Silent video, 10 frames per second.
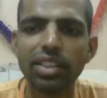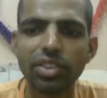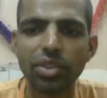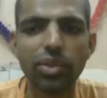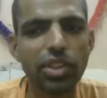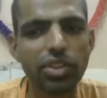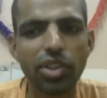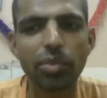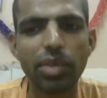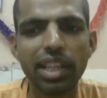So we will
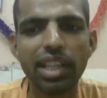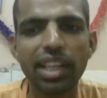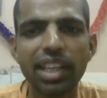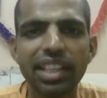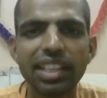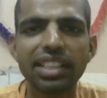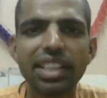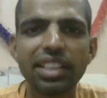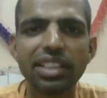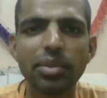stop here. Hare
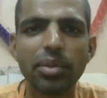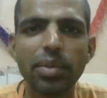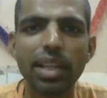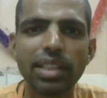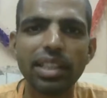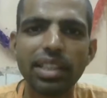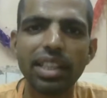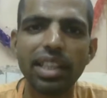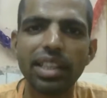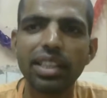Krishna, Prabhupada ki
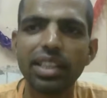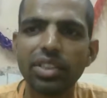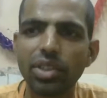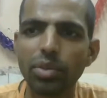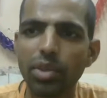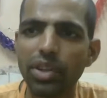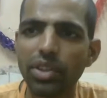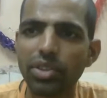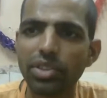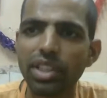jai. So if you have any
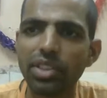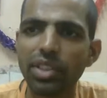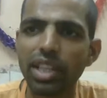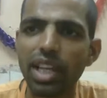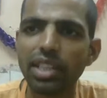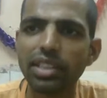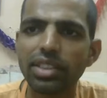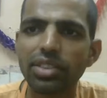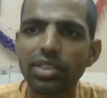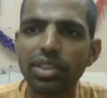question, you can ask.
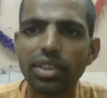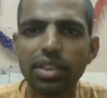Or